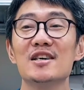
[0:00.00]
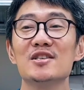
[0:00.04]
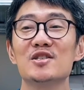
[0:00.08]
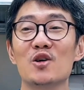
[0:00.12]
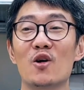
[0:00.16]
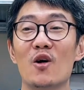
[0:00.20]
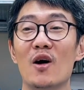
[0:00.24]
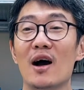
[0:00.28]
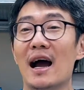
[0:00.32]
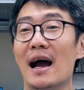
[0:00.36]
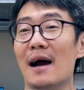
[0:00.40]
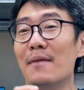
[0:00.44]

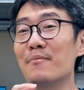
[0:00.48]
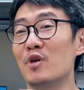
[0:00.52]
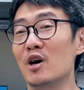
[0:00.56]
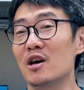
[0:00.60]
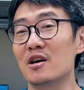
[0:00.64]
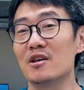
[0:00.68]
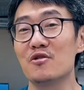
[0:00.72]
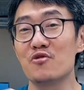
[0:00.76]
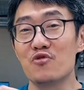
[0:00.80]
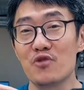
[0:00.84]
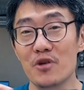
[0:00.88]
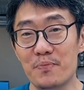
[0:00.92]
So I'm not
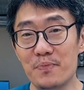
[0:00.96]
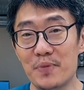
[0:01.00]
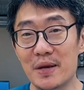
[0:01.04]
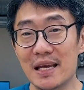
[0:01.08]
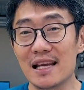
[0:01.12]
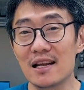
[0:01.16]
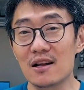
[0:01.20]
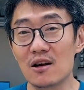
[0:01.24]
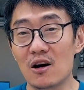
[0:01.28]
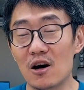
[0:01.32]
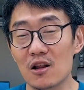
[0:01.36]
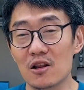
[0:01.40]
going to
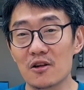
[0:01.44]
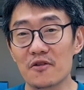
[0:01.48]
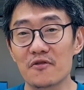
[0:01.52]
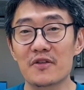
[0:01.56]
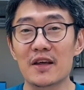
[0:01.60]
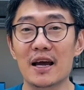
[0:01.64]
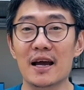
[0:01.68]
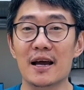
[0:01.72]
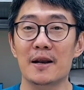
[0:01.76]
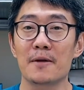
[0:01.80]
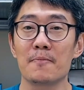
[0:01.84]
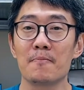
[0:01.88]
repeat all of
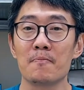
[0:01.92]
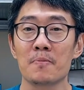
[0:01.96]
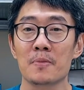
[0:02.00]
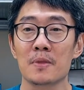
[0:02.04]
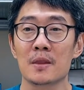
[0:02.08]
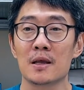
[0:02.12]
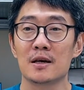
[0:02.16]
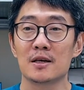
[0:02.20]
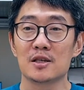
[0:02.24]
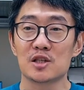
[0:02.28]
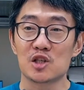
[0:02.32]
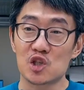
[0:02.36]
that.
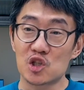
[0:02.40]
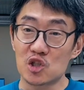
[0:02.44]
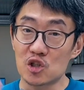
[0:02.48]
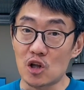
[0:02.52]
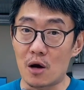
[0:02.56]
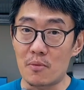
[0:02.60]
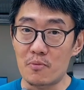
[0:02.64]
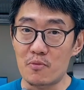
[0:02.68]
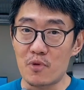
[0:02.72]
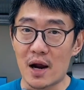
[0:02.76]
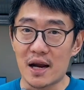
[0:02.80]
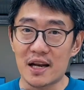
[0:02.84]

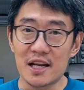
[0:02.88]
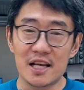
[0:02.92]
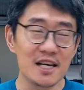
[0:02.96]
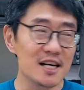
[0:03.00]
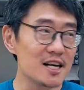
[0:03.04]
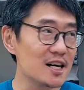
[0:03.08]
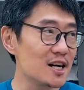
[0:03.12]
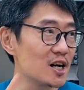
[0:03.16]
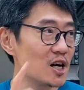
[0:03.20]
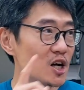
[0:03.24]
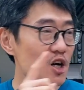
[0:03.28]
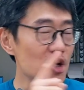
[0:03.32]
Stop right
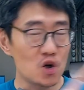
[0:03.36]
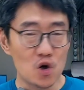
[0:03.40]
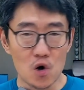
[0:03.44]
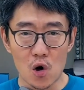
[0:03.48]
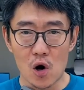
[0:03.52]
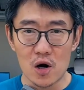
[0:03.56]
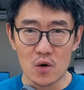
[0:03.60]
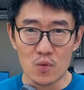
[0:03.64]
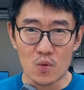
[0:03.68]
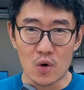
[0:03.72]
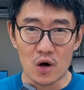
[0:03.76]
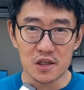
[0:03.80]
here,
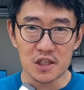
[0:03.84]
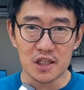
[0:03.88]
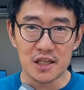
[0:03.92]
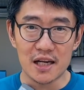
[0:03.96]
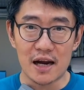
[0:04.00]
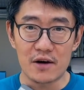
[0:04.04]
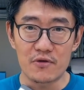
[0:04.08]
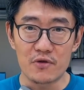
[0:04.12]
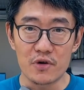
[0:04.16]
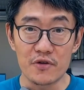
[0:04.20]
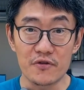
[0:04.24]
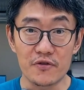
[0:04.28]
go and watch
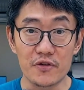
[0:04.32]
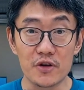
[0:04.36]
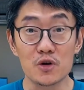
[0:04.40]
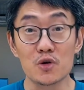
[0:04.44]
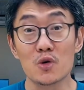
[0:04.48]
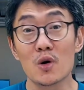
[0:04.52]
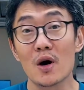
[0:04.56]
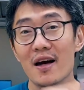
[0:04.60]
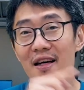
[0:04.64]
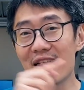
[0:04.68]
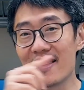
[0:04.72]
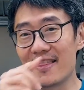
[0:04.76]
that
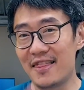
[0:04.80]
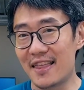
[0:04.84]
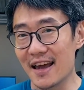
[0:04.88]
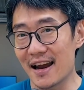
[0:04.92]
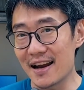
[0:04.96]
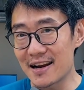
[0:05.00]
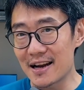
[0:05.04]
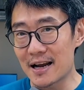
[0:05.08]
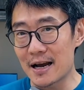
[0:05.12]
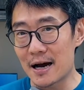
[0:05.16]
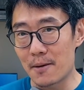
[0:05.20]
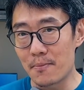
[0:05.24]
review,
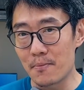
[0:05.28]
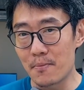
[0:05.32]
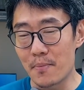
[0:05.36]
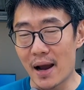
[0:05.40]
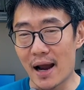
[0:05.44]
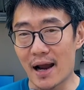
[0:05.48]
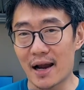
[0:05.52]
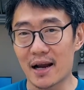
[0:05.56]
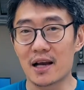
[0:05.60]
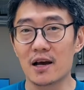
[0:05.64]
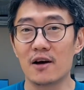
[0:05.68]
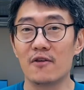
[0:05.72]
then come
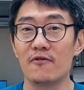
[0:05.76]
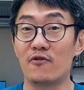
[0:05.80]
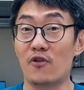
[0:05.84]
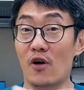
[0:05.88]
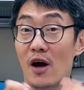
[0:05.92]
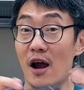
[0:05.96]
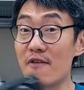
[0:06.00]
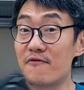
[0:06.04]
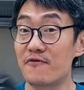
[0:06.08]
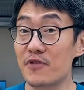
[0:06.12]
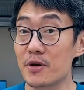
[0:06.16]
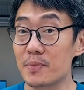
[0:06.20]
back. For
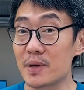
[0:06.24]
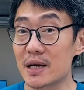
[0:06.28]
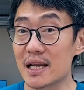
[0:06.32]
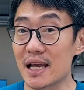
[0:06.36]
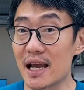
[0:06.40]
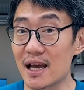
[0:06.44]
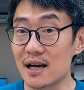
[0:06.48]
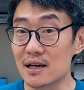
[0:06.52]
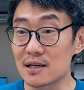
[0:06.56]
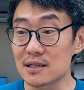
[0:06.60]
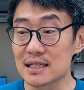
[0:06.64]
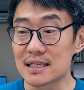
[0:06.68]

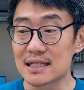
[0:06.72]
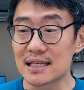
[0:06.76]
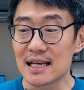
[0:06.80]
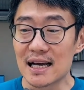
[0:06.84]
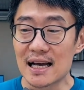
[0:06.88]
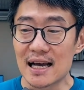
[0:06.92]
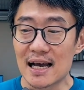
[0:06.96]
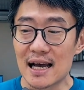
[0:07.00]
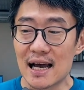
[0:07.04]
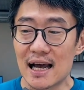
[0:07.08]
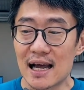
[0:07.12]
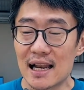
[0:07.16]
everybody else,
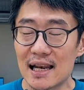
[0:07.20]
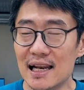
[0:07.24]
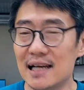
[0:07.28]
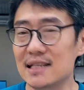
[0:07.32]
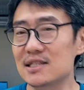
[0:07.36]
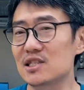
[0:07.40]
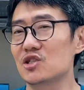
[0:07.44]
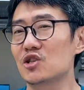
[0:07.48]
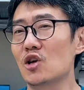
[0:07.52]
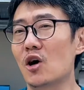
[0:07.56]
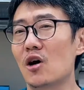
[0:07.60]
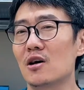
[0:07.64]

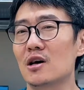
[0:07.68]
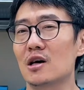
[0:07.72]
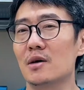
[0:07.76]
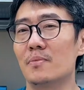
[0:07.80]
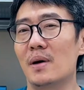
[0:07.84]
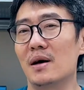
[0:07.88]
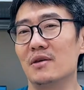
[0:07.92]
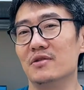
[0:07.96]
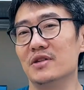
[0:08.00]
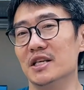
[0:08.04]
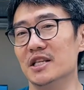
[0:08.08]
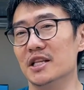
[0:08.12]
let's talk
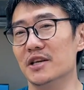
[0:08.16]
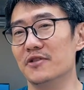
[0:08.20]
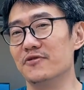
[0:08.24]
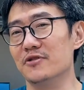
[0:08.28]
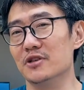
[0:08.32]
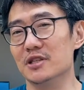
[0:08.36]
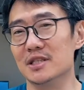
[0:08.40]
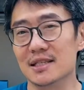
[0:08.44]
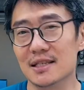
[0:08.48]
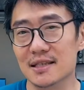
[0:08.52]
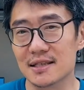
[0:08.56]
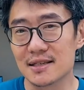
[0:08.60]
about the
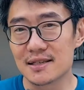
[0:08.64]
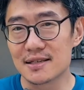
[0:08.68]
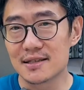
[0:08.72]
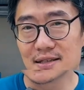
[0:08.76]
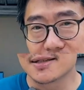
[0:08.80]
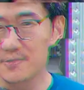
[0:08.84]
differences.